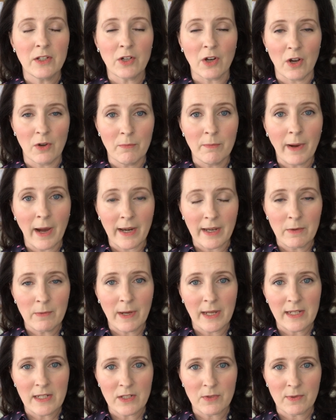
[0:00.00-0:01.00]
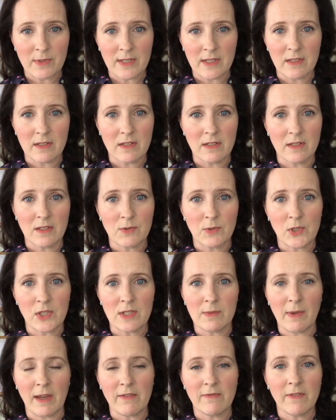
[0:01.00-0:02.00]
your own body weight as resistance, which
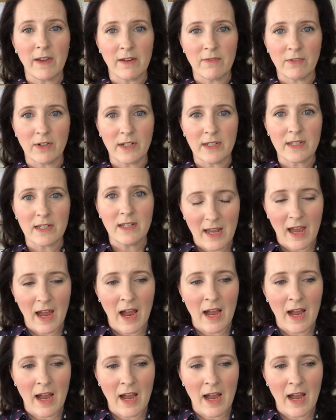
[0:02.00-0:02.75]
is my favorite.